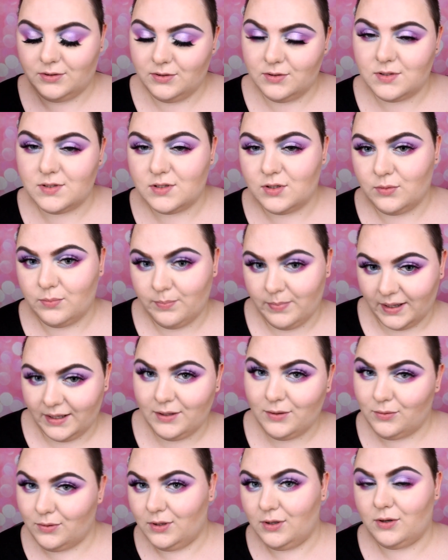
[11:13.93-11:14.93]
also by
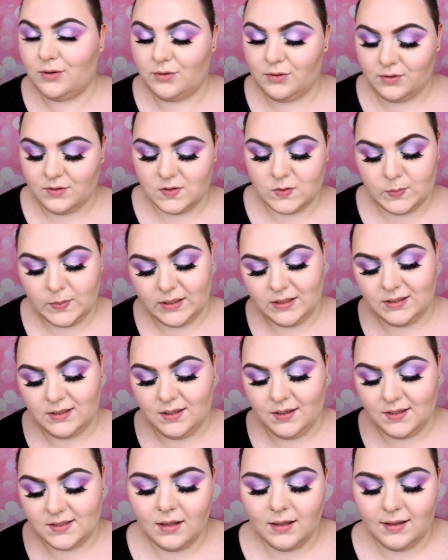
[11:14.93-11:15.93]
Unicorn
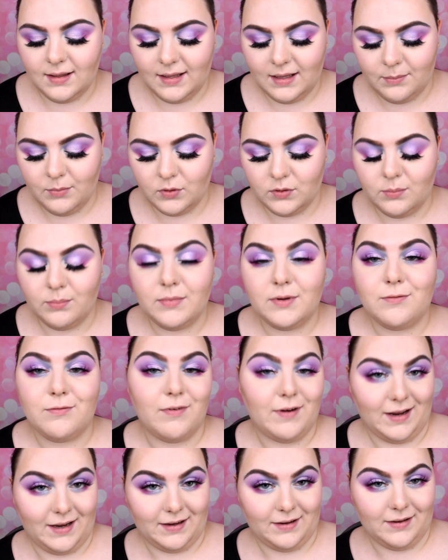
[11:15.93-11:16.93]
Cosmetics Lemon
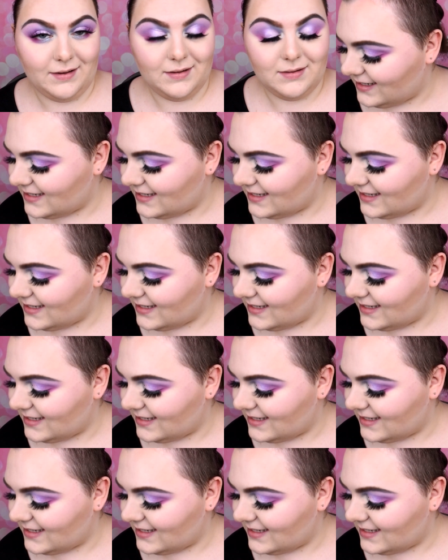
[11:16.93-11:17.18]
Meringue.